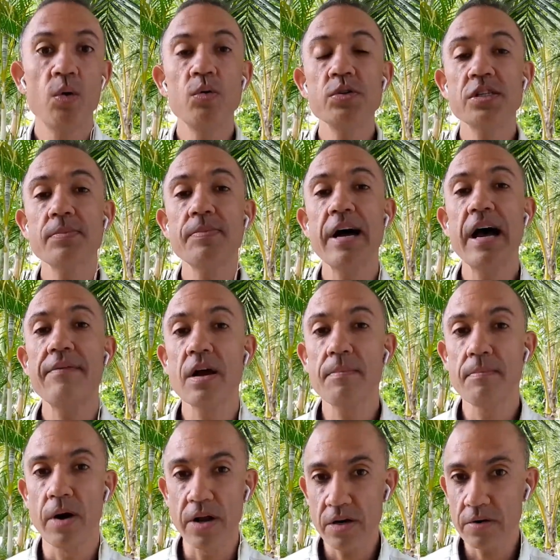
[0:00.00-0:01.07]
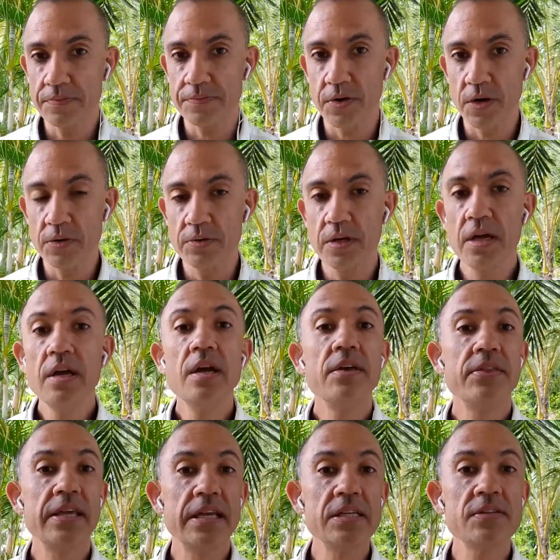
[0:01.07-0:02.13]
Also, by having a microphone,
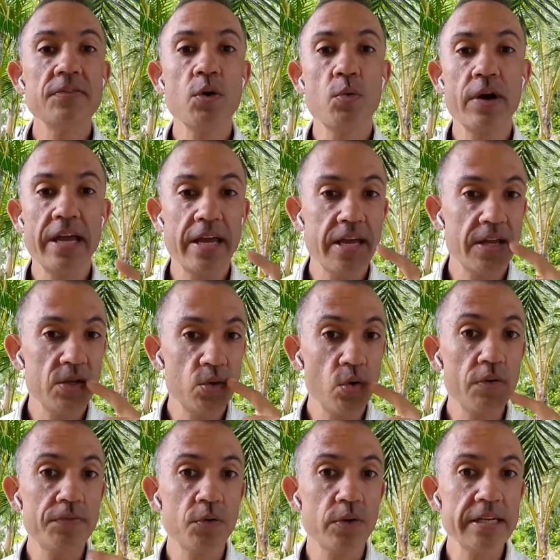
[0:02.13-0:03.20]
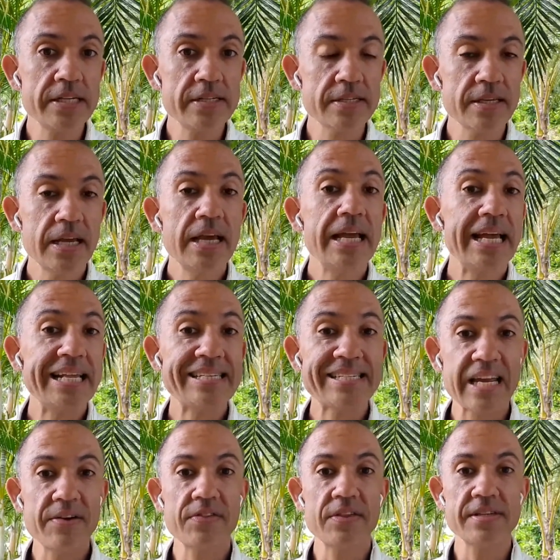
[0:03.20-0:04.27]
the interviewer will hear your voice
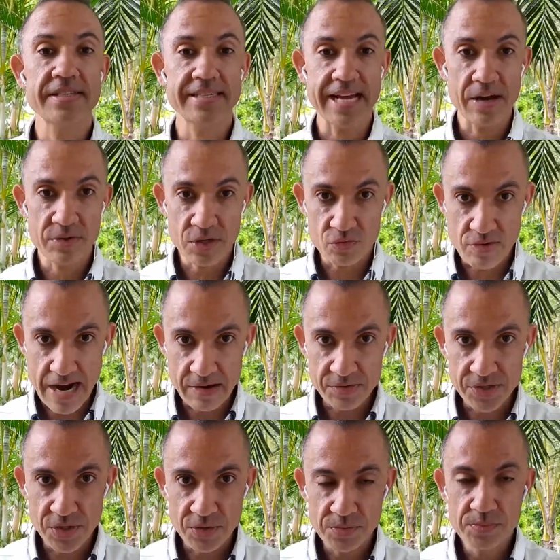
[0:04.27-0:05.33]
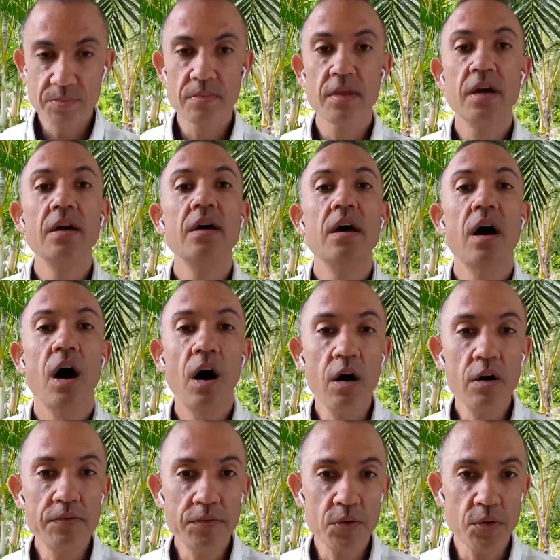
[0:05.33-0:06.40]
instead of the sound around you.
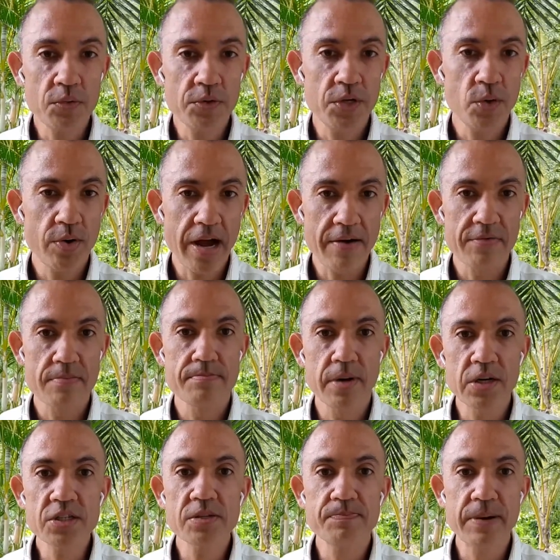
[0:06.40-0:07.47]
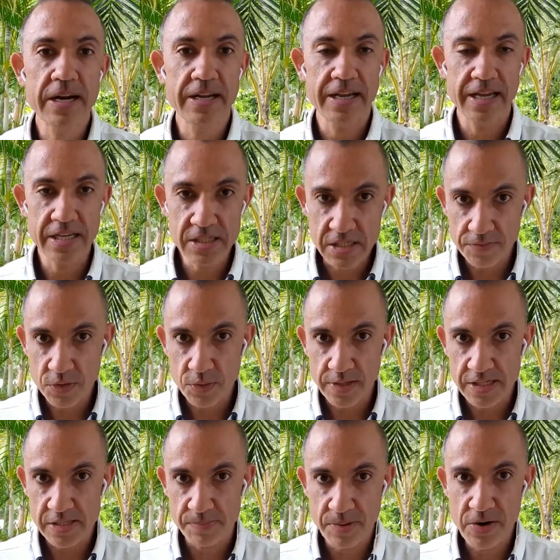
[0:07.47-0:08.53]
Overall, you will have a much better interview
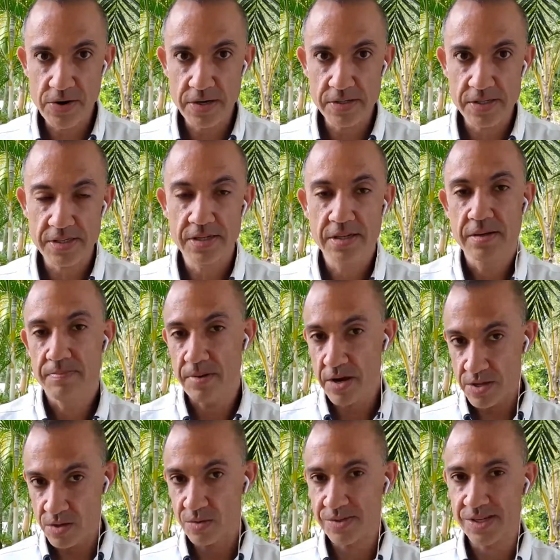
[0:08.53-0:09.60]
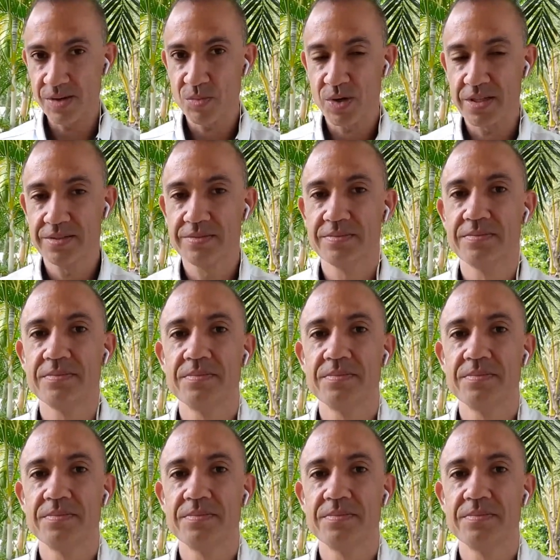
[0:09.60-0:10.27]
experience by using one.